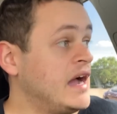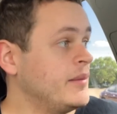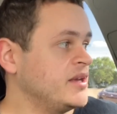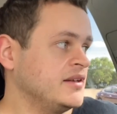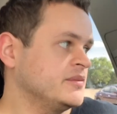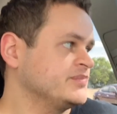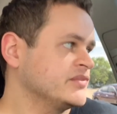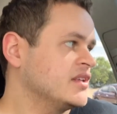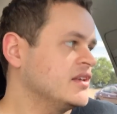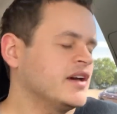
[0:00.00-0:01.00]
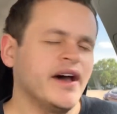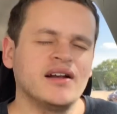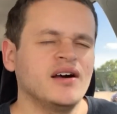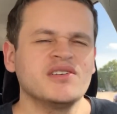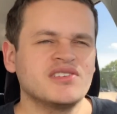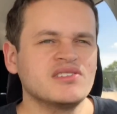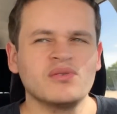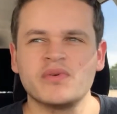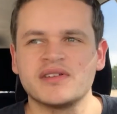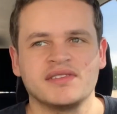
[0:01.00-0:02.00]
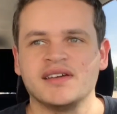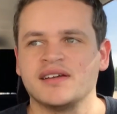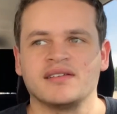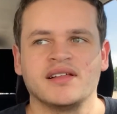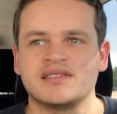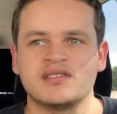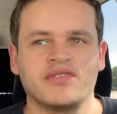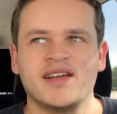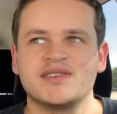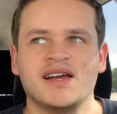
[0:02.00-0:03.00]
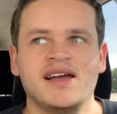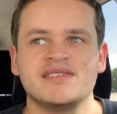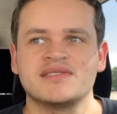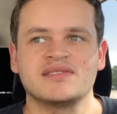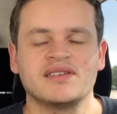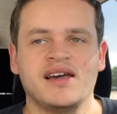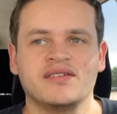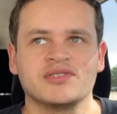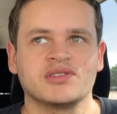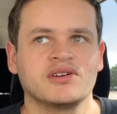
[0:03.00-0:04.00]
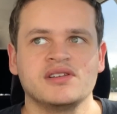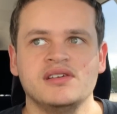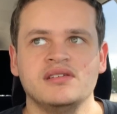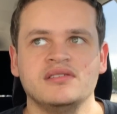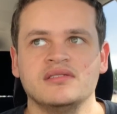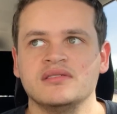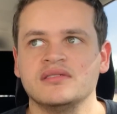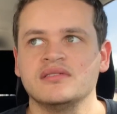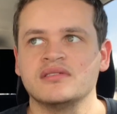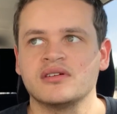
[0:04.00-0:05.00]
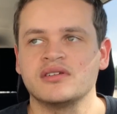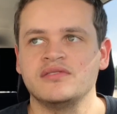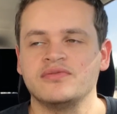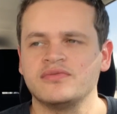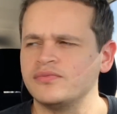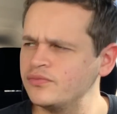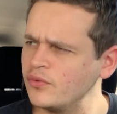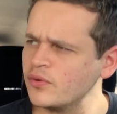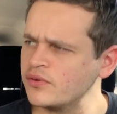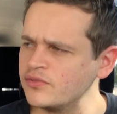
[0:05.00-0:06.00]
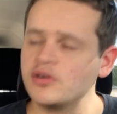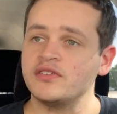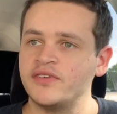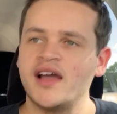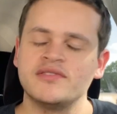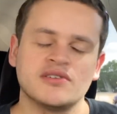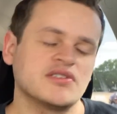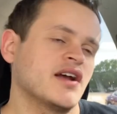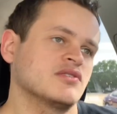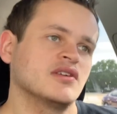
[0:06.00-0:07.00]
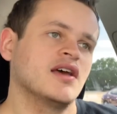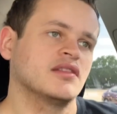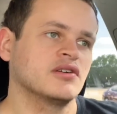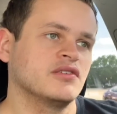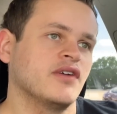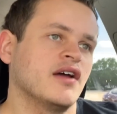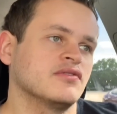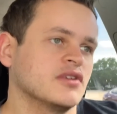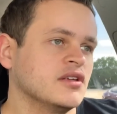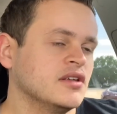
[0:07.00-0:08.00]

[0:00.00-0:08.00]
I mean, I don't know. It's just a weird thing. Like, this franchise, after 35 years, actually. Yeah, 35.